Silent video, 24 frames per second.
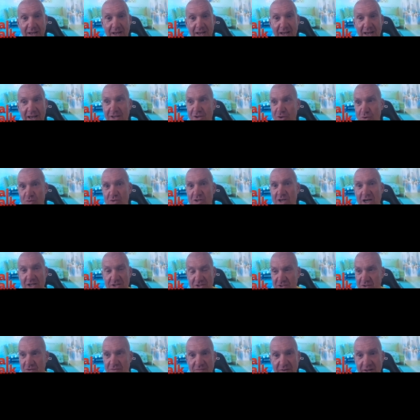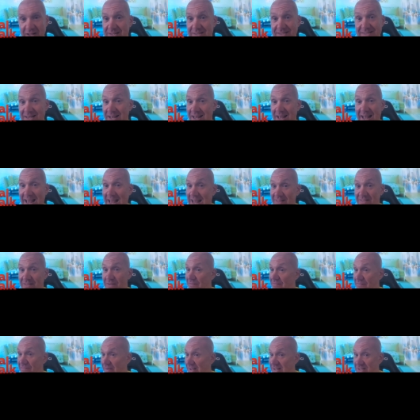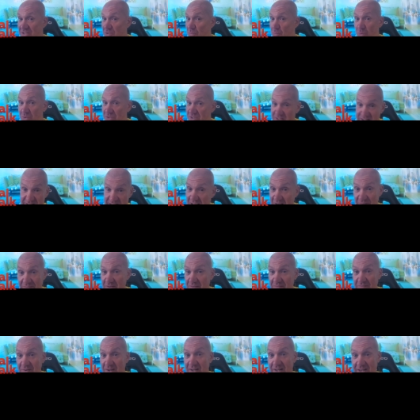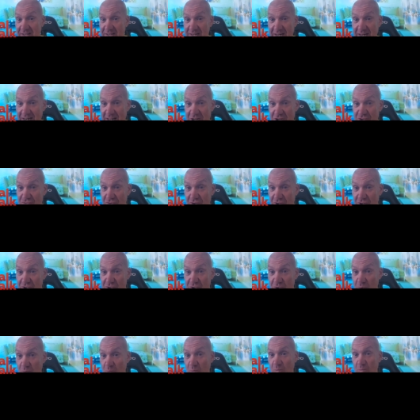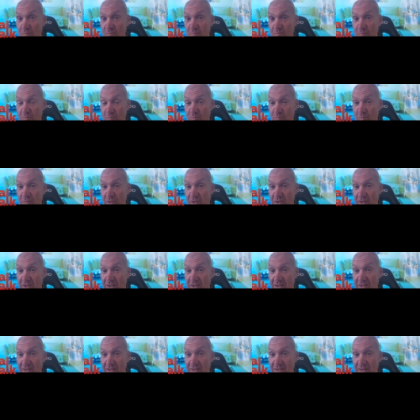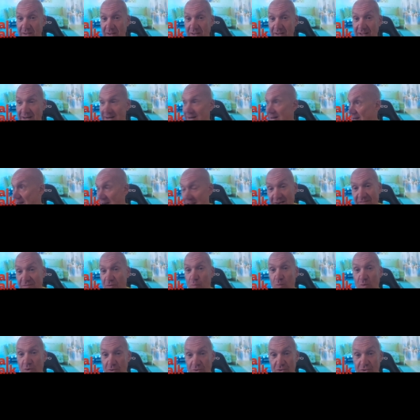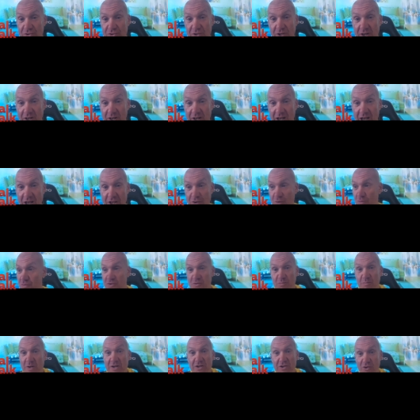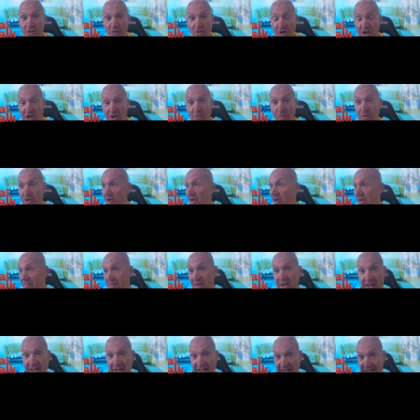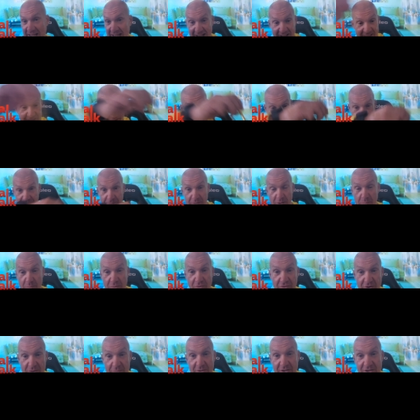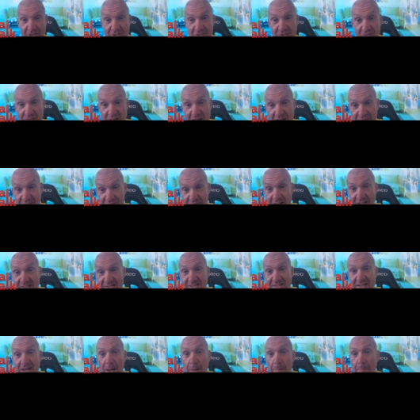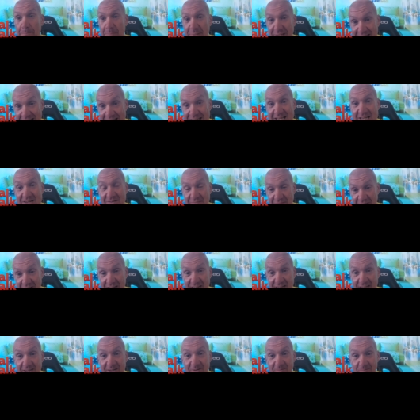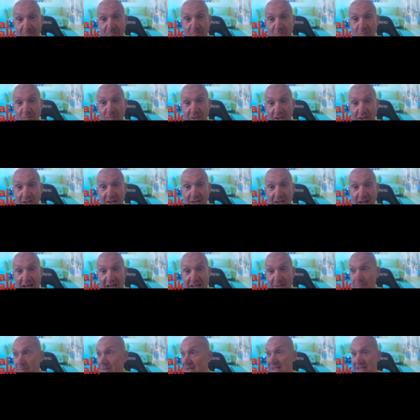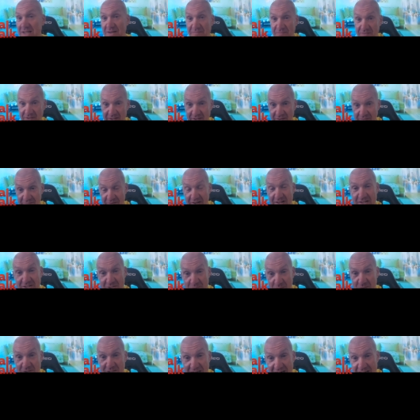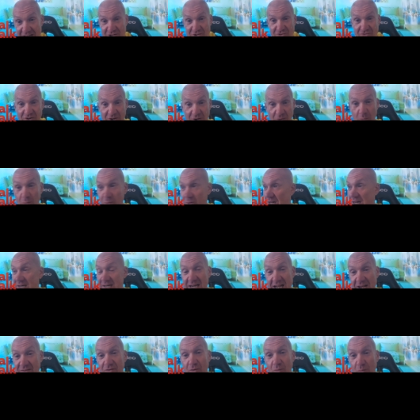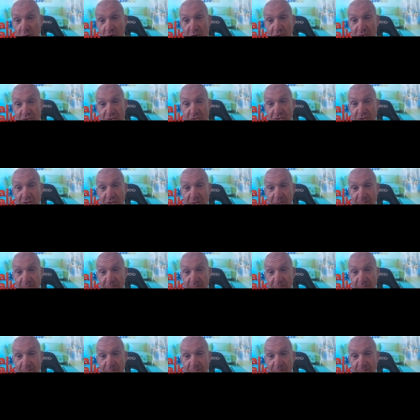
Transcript: And you touch the fence and the fence was never fucking electric at all. Never was. And you spent your whole life in the perimeters of that fence, believing a belief that the fence was electric when it never was.